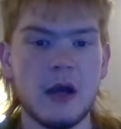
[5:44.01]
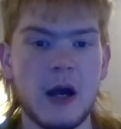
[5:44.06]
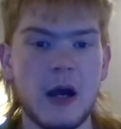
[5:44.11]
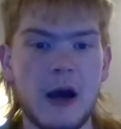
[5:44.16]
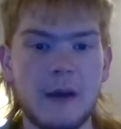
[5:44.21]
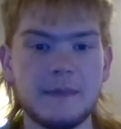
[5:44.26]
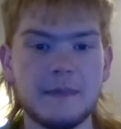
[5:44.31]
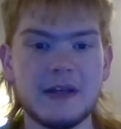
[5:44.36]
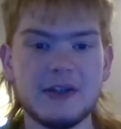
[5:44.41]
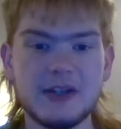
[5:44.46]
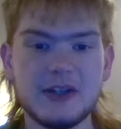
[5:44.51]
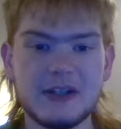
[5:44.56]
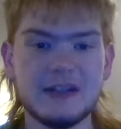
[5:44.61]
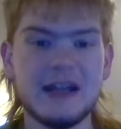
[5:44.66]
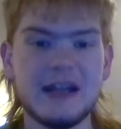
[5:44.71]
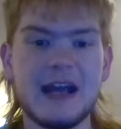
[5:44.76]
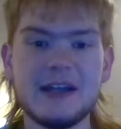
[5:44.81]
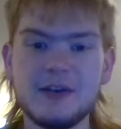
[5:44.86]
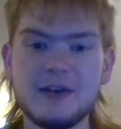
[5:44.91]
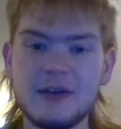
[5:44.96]

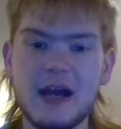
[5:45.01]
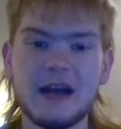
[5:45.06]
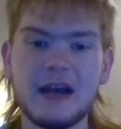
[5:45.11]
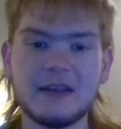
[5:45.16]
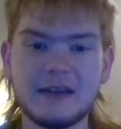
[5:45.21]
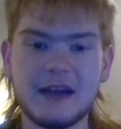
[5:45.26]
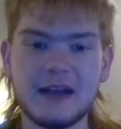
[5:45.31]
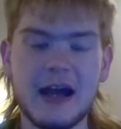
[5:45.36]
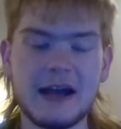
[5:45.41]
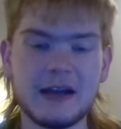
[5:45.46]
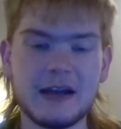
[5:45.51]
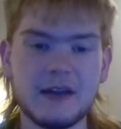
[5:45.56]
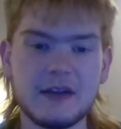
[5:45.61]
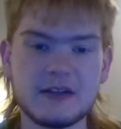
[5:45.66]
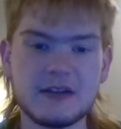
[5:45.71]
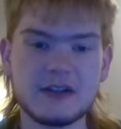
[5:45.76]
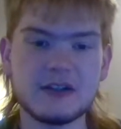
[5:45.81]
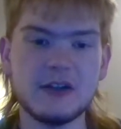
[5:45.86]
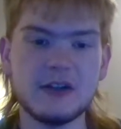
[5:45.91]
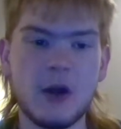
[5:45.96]
Then you got kind of
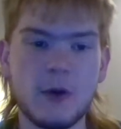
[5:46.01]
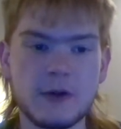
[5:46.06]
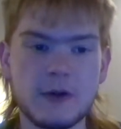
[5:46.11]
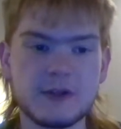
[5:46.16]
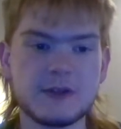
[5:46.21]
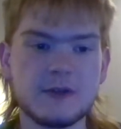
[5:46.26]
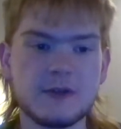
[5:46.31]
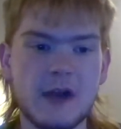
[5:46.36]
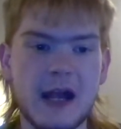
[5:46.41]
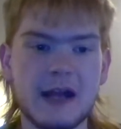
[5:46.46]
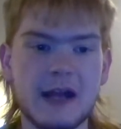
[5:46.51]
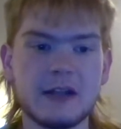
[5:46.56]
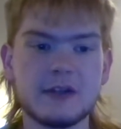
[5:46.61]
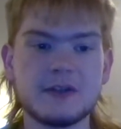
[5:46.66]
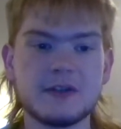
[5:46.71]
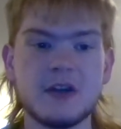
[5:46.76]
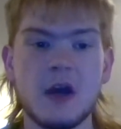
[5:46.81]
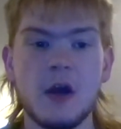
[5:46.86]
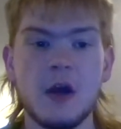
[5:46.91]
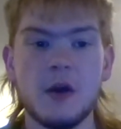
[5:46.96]
the slower
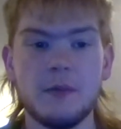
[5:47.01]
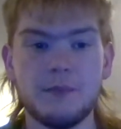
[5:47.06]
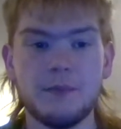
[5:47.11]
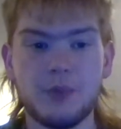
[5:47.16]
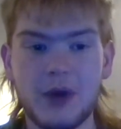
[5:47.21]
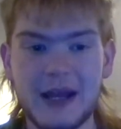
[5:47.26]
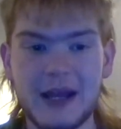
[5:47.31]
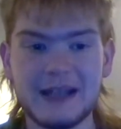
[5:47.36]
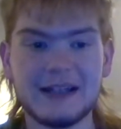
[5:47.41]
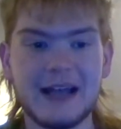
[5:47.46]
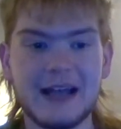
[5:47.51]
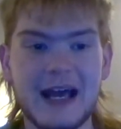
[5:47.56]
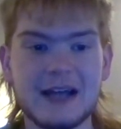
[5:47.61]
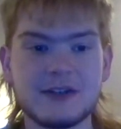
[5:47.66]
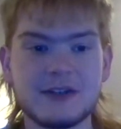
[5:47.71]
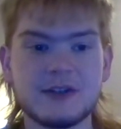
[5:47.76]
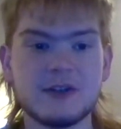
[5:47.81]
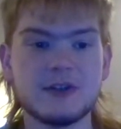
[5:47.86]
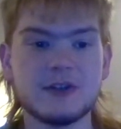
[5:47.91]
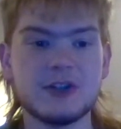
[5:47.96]
stragglers, Brayton
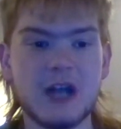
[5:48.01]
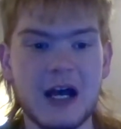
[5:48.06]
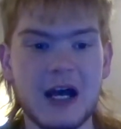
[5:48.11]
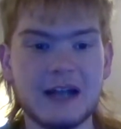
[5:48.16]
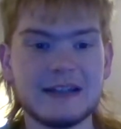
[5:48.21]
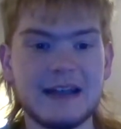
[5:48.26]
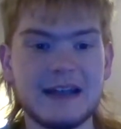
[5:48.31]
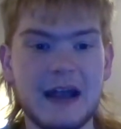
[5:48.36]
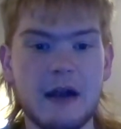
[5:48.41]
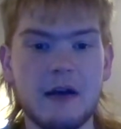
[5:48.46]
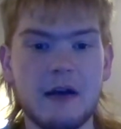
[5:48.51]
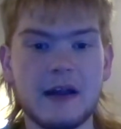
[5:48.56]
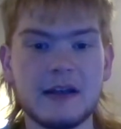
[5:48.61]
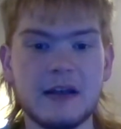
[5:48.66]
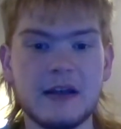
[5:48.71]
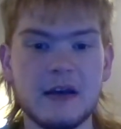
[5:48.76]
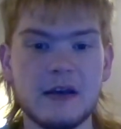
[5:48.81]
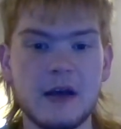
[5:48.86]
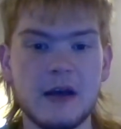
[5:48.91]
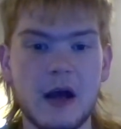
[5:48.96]
Laster, John
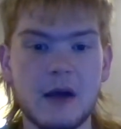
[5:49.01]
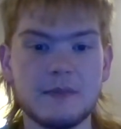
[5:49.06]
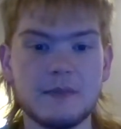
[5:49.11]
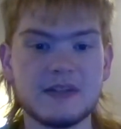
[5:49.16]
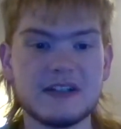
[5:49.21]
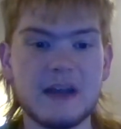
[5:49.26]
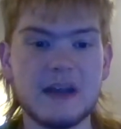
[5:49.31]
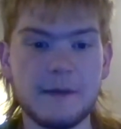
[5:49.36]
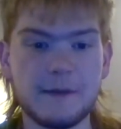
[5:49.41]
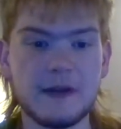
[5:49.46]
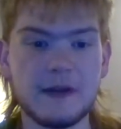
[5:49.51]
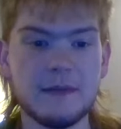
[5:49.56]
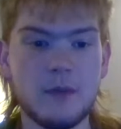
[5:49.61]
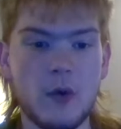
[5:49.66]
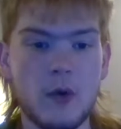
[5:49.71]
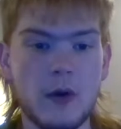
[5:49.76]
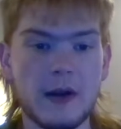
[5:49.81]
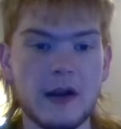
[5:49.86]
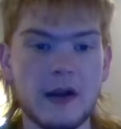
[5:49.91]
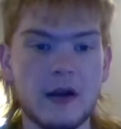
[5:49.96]
Garrett, Stephanie
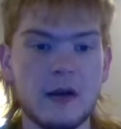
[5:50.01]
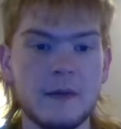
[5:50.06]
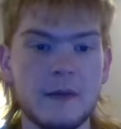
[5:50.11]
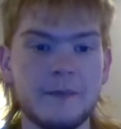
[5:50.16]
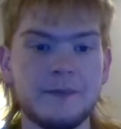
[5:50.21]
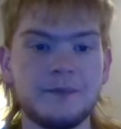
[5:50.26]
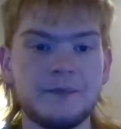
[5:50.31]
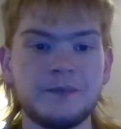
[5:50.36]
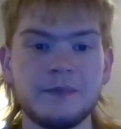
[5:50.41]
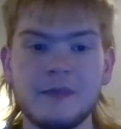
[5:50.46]
Moyer.